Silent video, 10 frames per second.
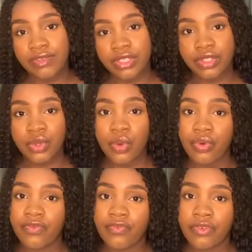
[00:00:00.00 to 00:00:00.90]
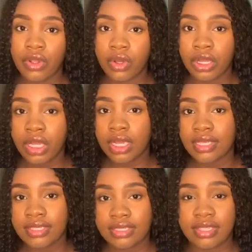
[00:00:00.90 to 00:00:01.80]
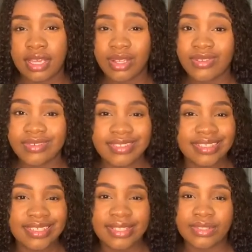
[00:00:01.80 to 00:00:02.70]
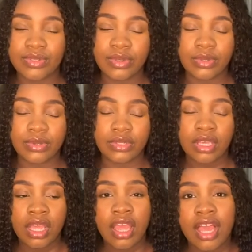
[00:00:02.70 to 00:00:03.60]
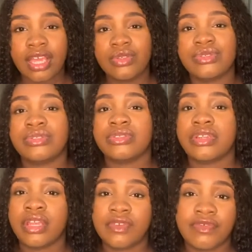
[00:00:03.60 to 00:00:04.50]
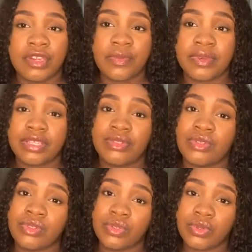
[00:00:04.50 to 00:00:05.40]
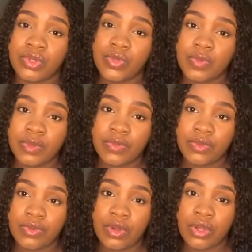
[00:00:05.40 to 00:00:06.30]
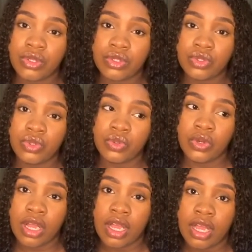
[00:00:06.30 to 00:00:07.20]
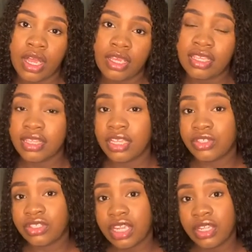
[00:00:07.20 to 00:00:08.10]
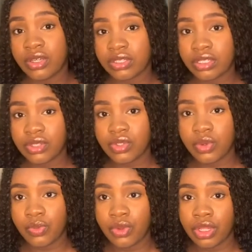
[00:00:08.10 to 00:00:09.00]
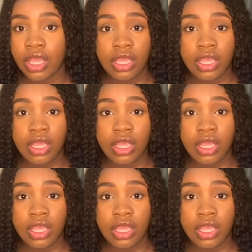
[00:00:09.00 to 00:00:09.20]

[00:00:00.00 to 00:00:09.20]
this whole vlog is that ghosting is not good, and you should try your very best not to ghost people, because you are intentionally hurting someone.